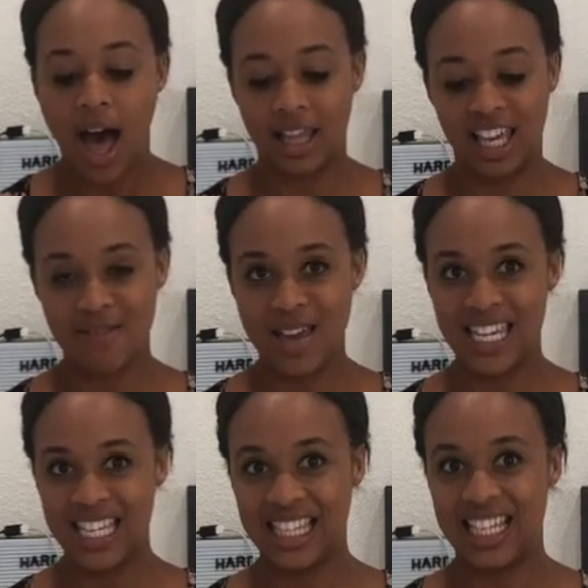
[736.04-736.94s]
I like
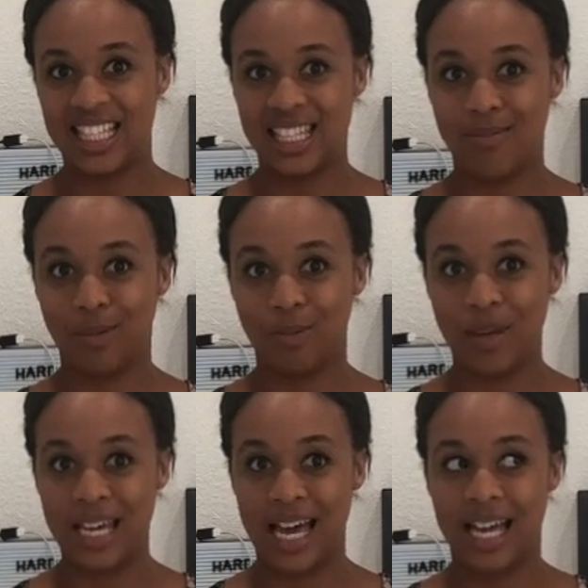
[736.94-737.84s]
making things simple
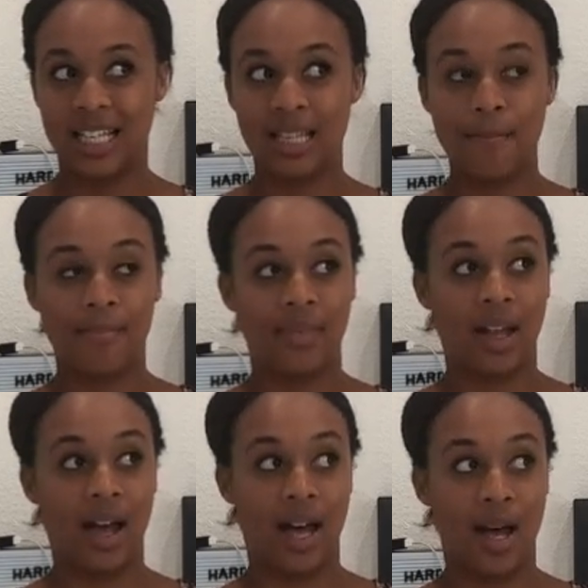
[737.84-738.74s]
because
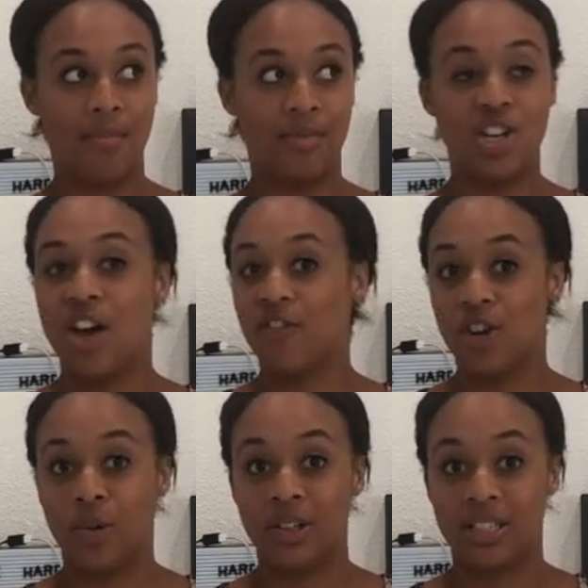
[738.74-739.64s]
you never
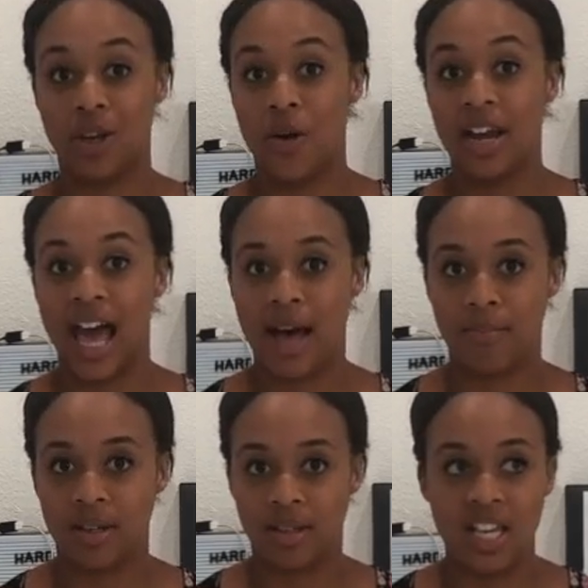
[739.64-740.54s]
know what's going to
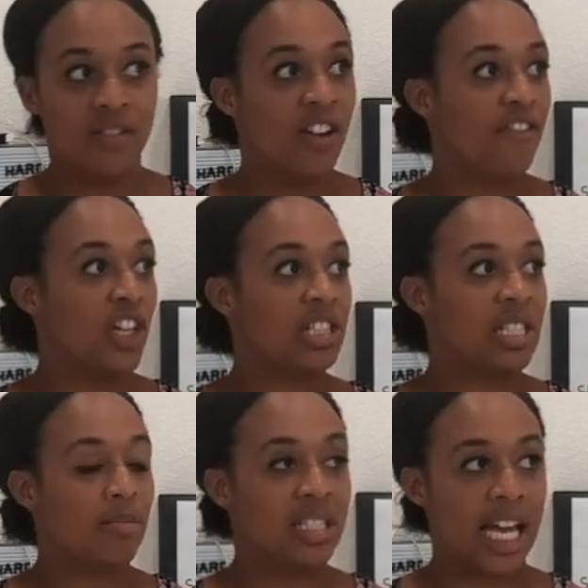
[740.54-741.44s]
happen. Even if there's
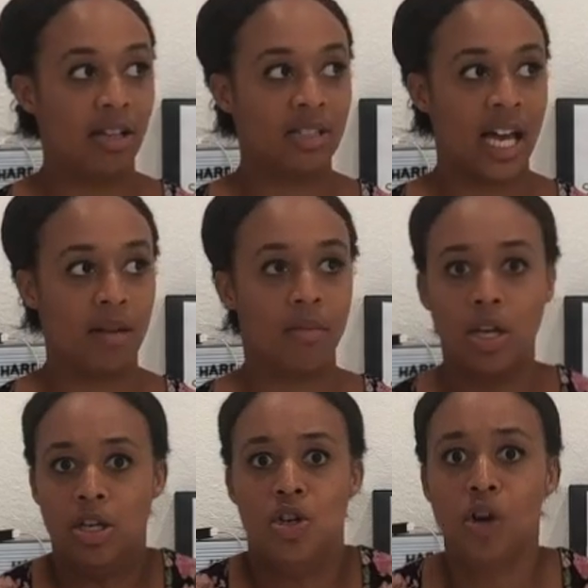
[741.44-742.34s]
some downtime,
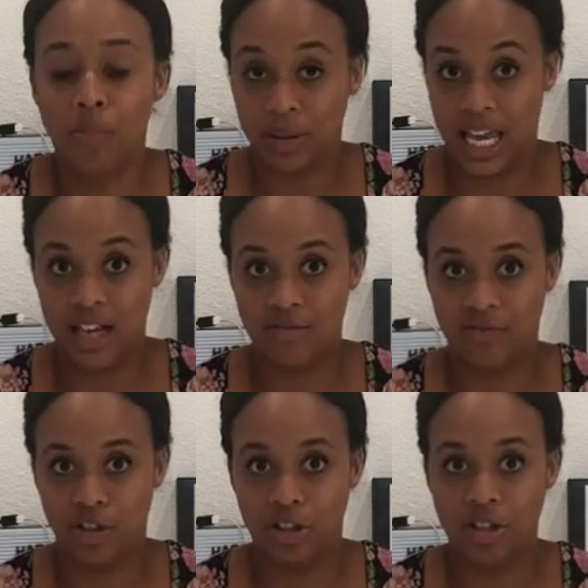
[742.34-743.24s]
you don't plan
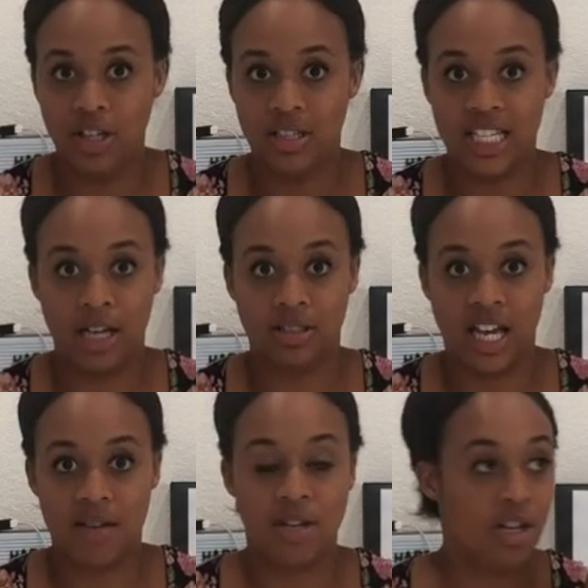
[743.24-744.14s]
for
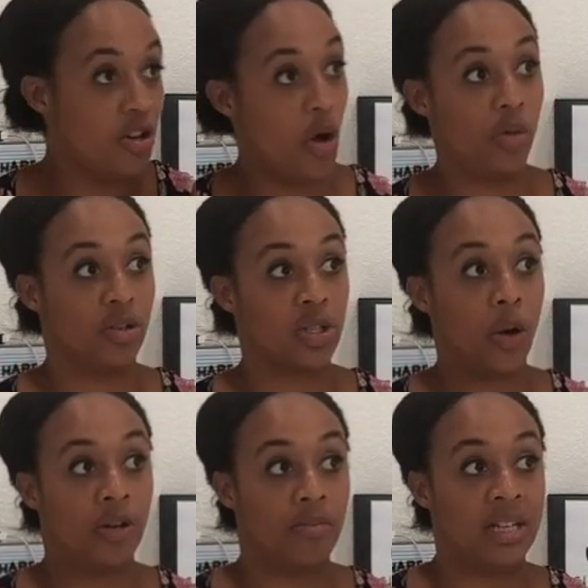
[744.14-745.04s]
downtime. You didn't know there's
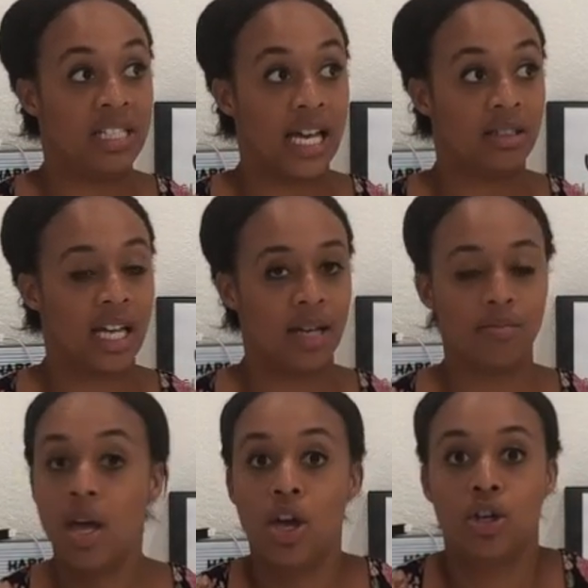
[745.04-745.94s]
going to be
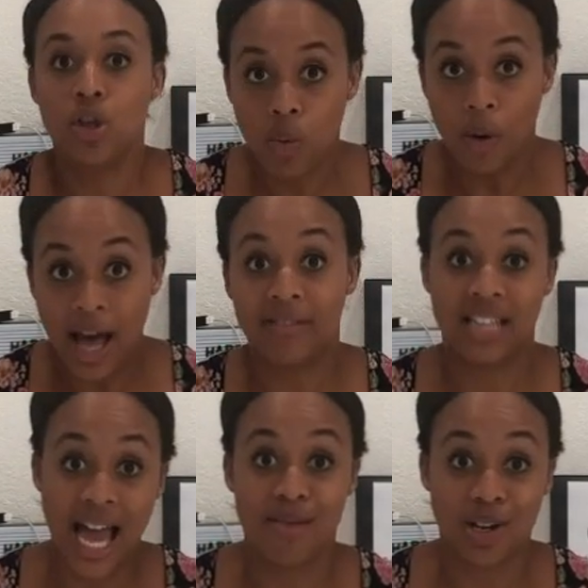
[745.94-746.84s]
downtime. You won't have
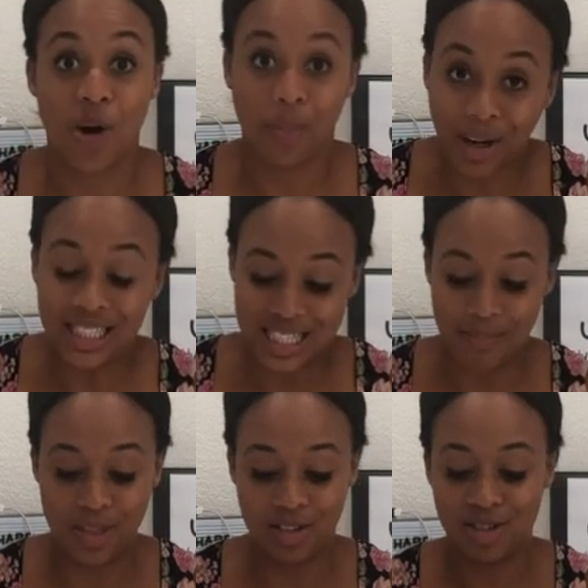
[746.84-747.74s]
time to go print
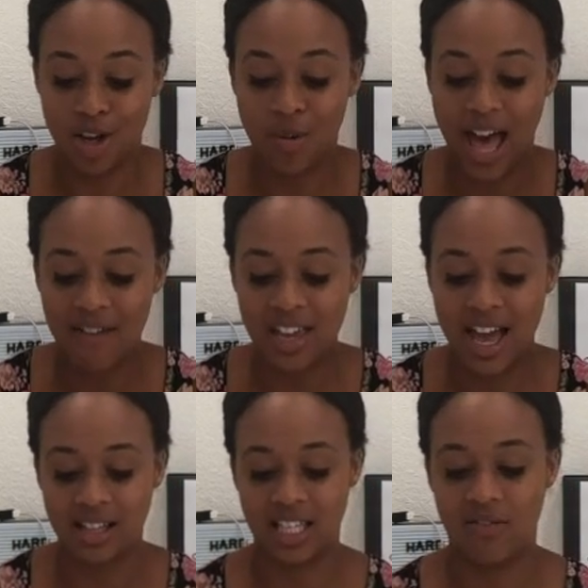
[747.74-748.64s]
something. So having
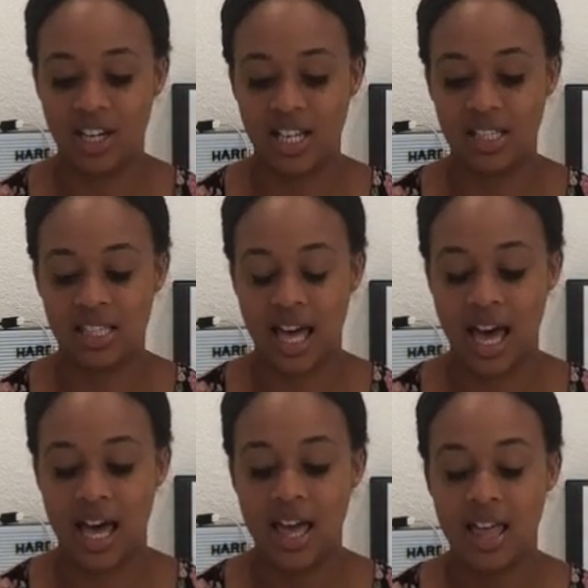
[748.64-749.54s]
activities
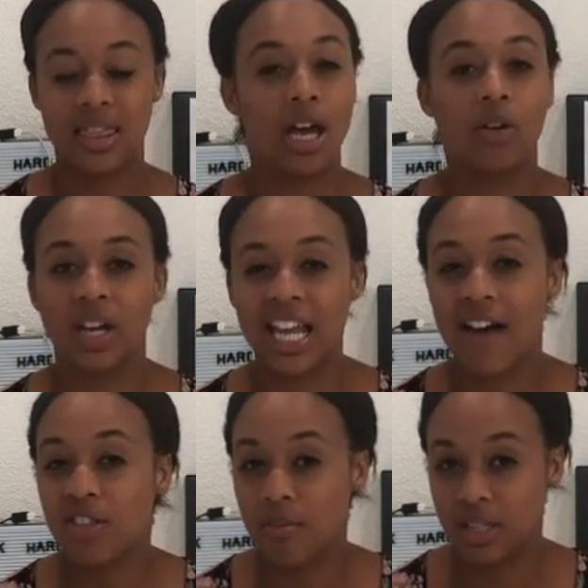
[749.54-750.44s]
that they already
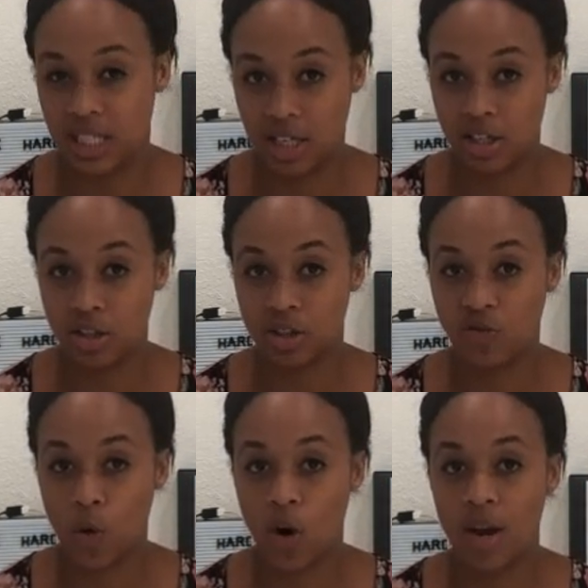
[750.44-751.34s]
have the materials
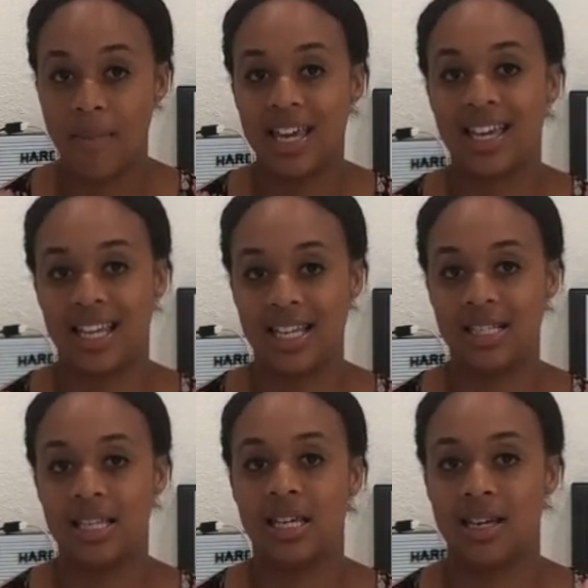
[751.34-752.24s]
for and make it
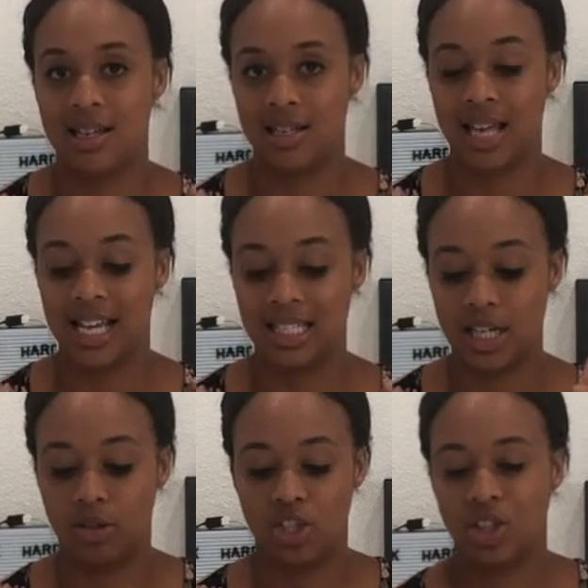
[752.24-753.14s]
easy is
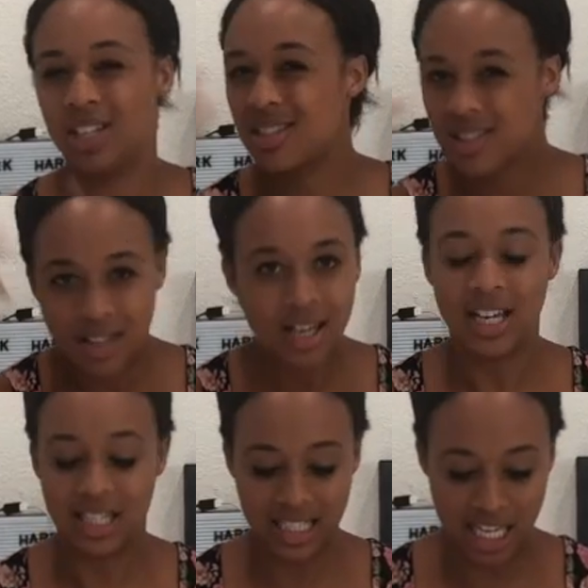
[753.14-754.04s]
ideal. So let's
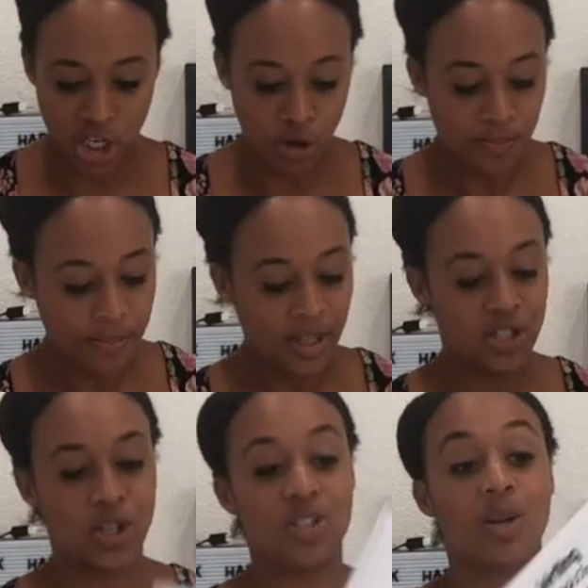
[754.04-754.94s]
continue.
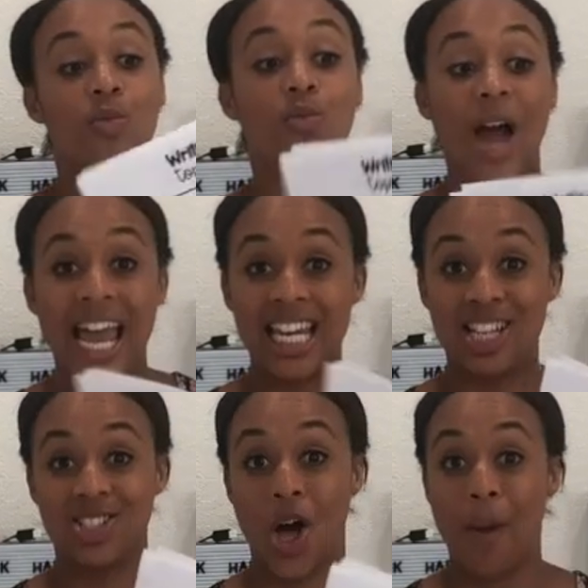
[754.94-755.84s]
So some
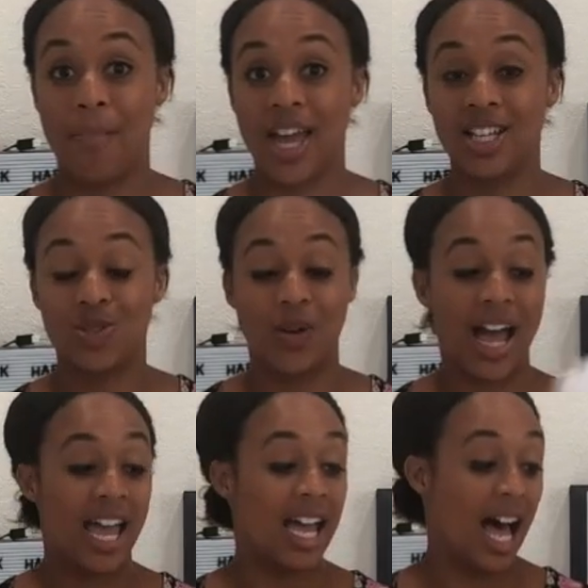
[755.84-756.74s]
writing topics,
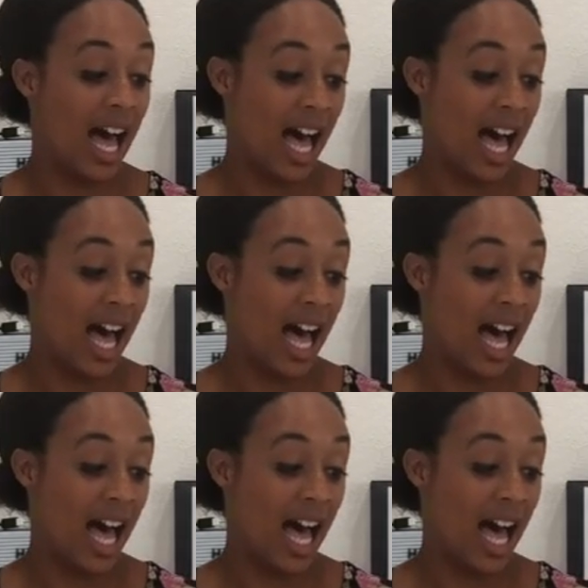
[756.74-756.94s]
right?